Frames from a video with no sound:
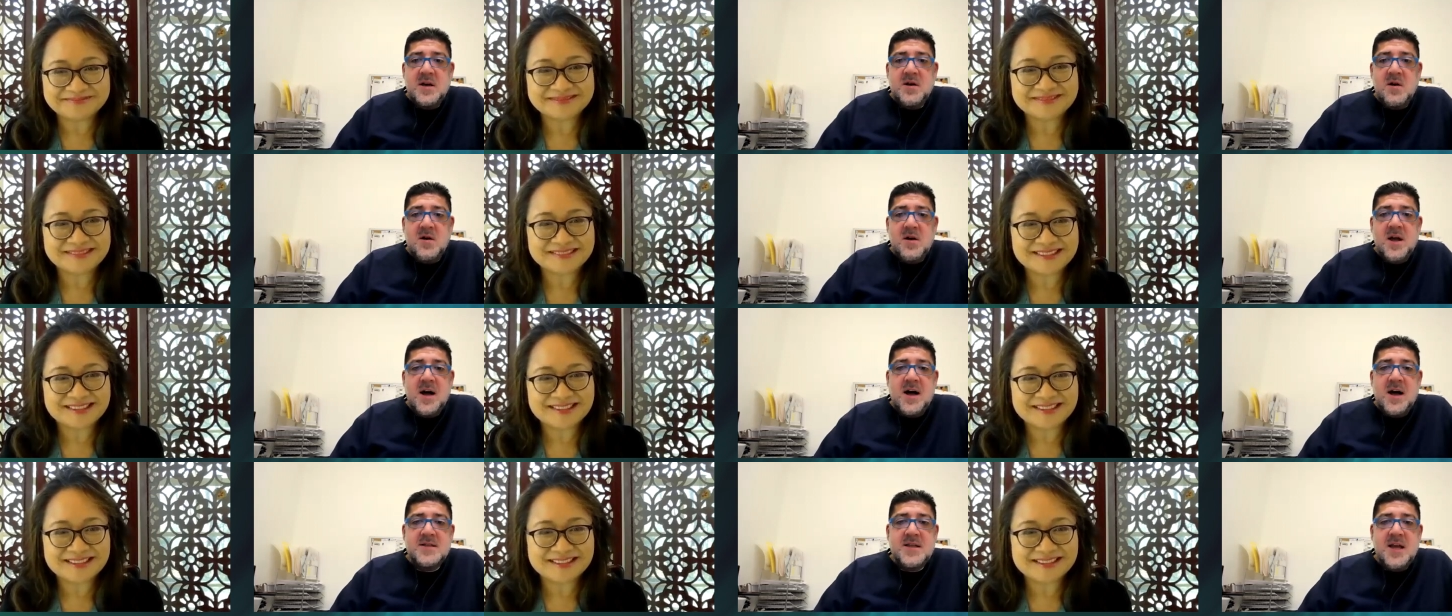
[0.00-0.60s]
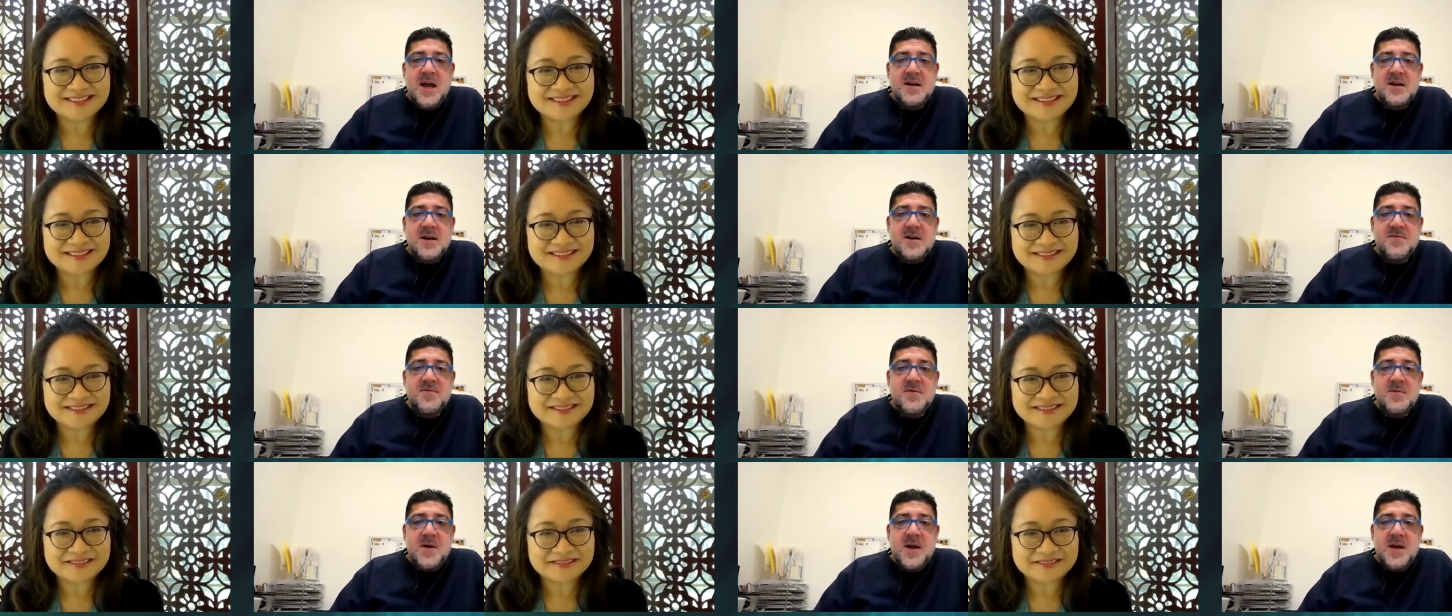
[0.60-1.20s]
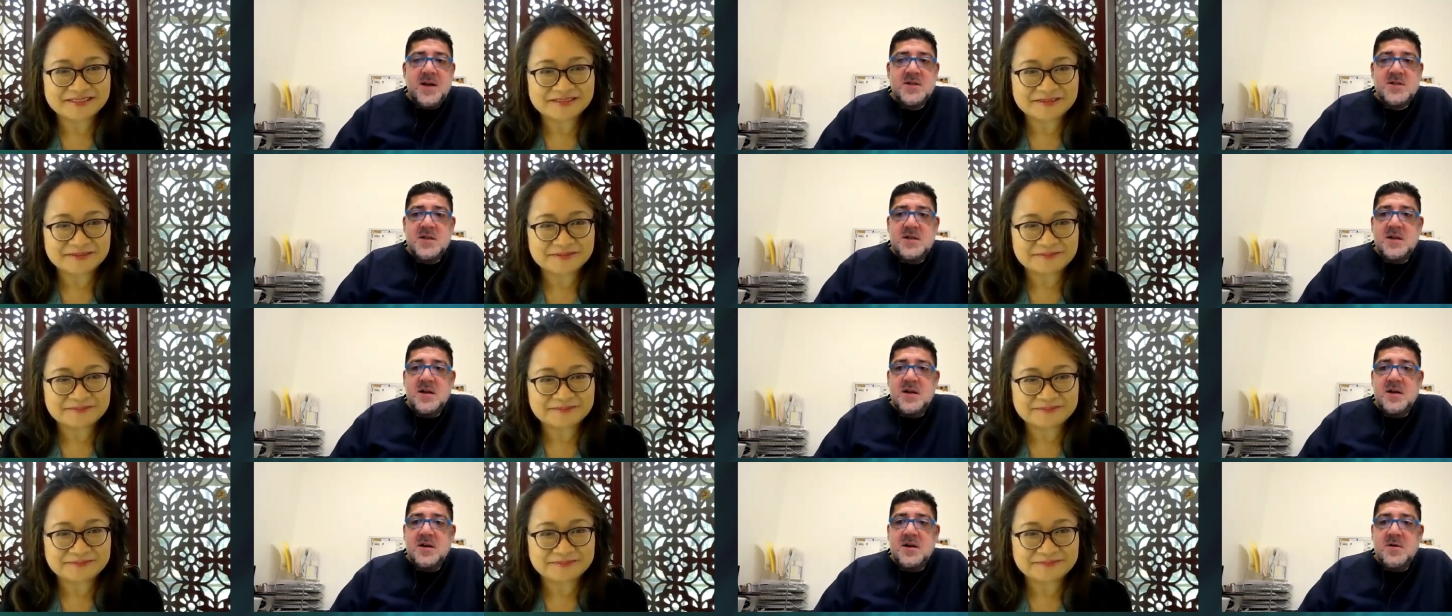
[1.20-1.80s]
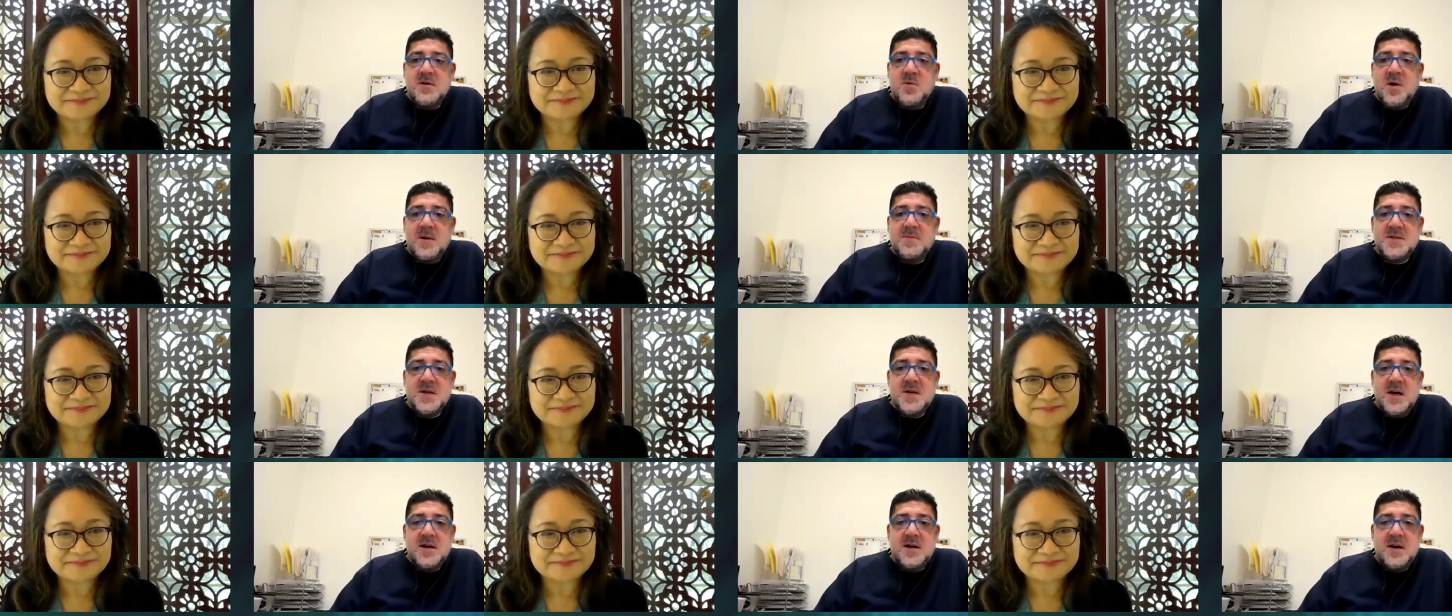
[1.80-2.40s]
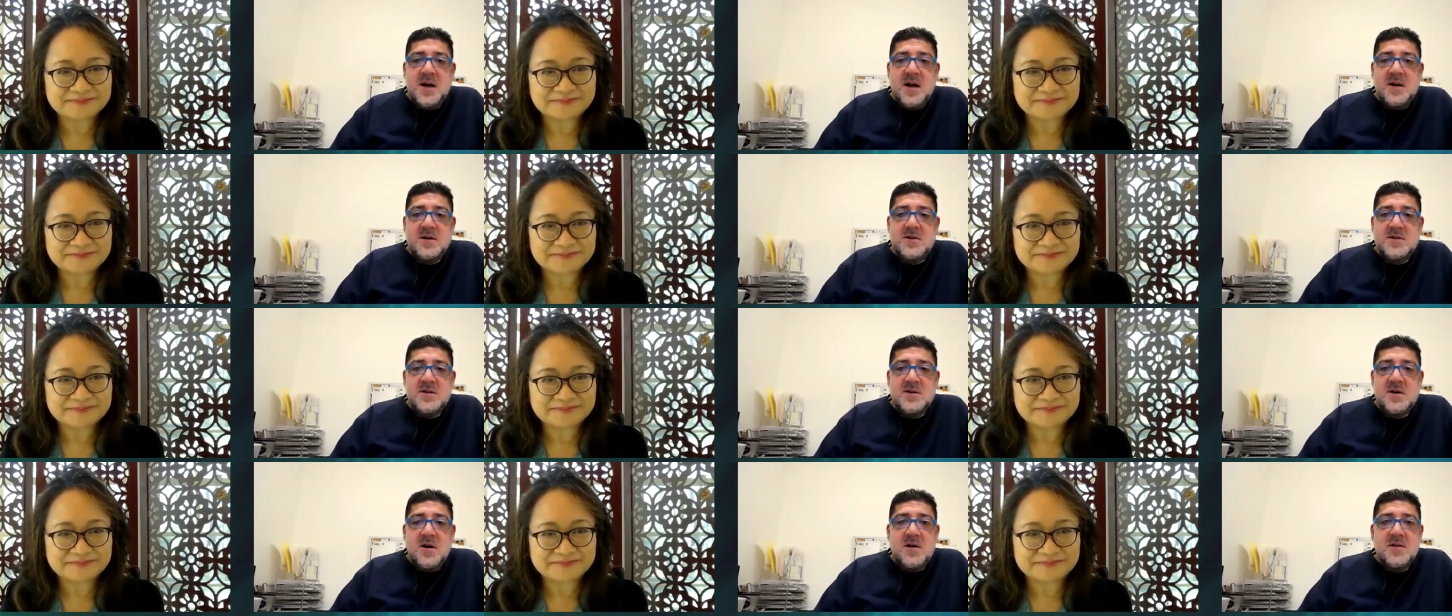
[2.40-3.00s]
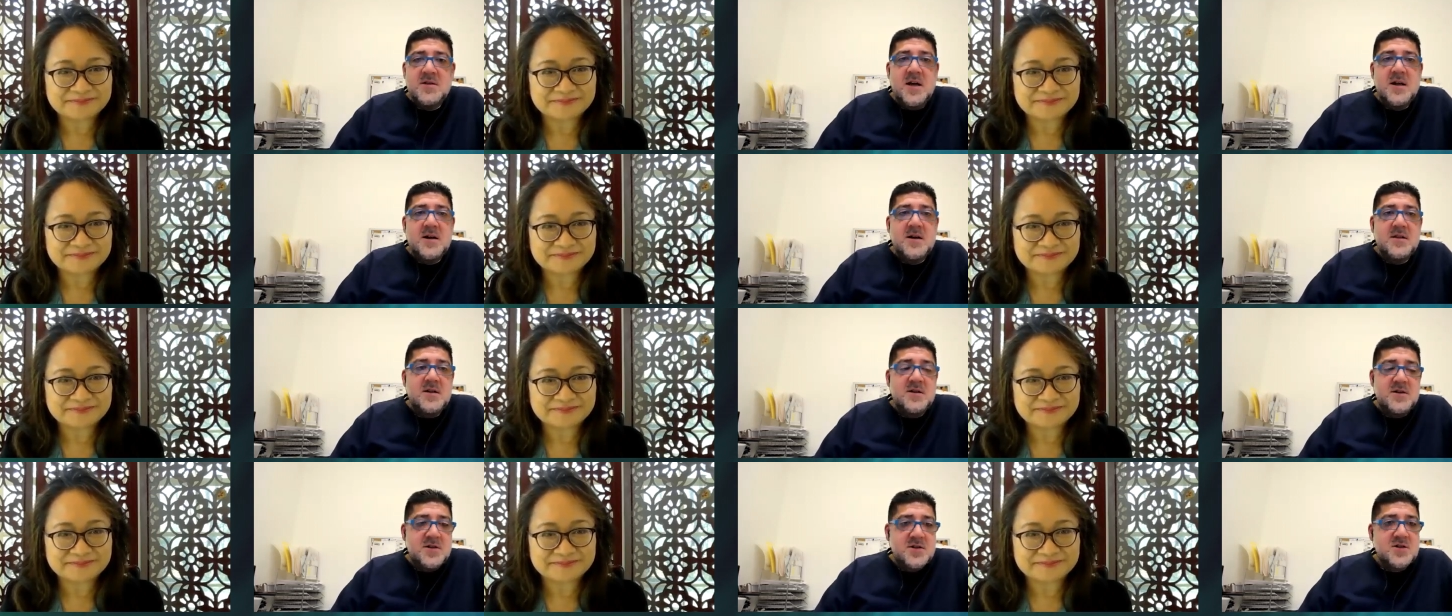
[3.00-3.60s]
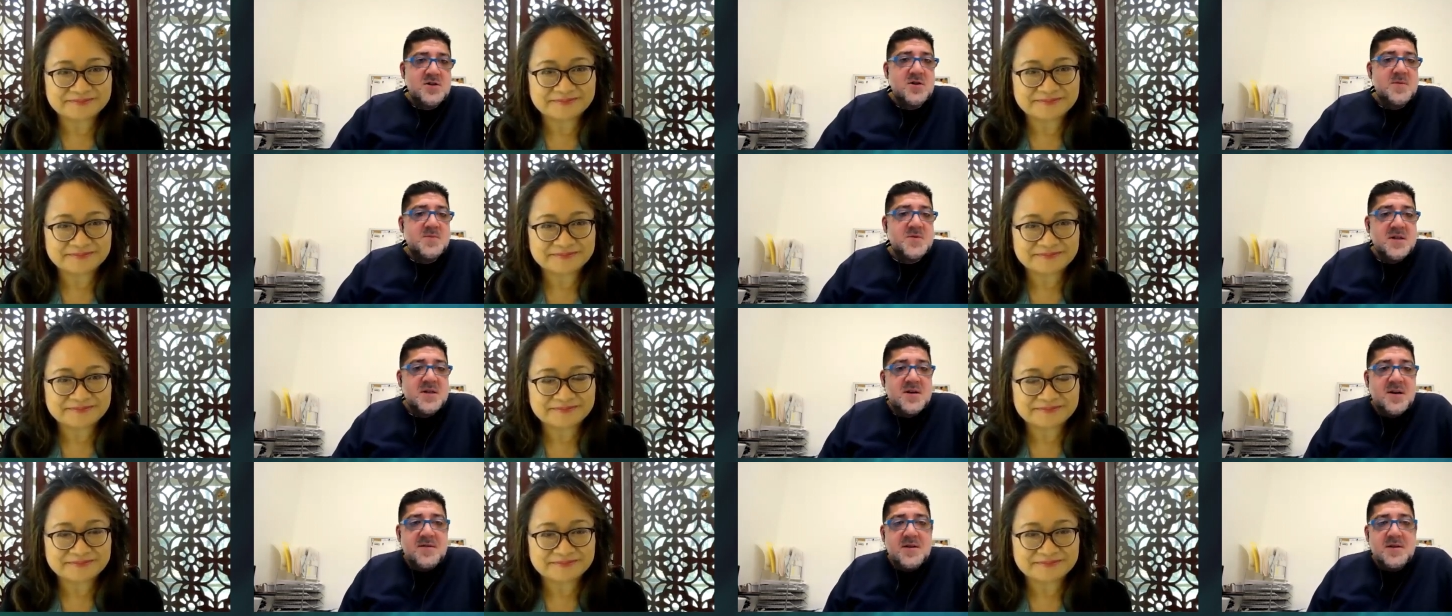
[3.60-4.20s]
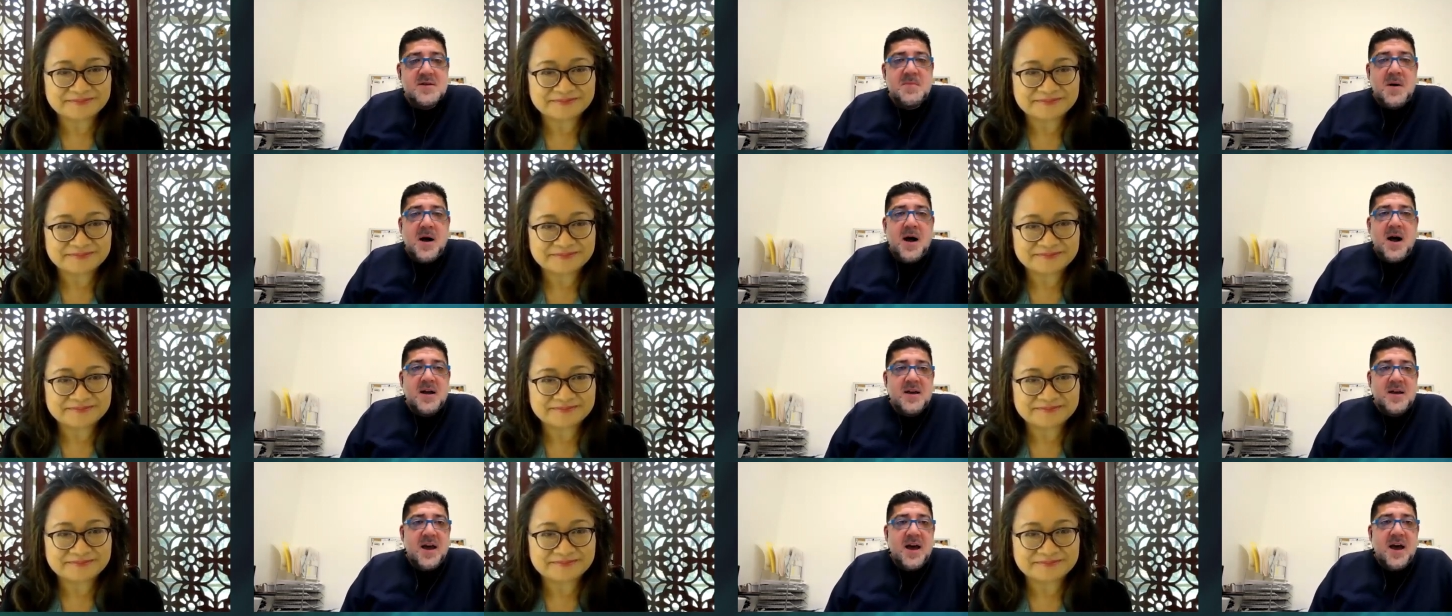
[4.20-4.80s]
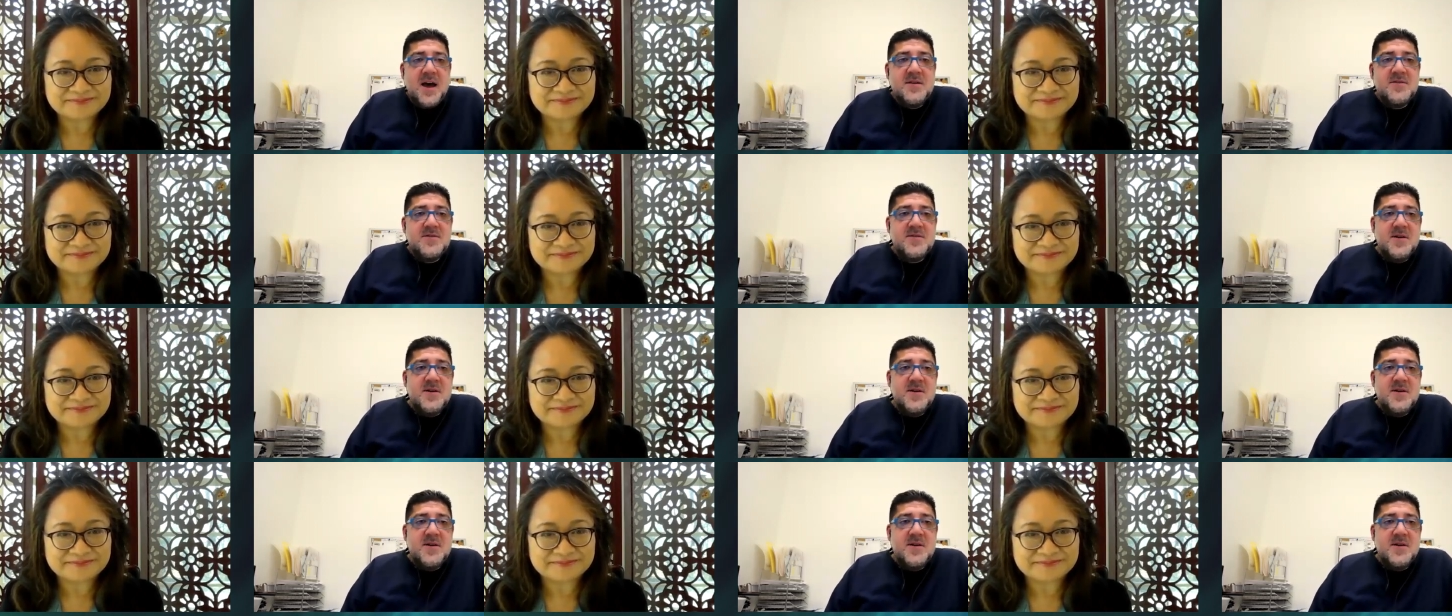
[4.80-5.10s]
Speaker 1: your contact information and your website address and all that in the description of this podcast.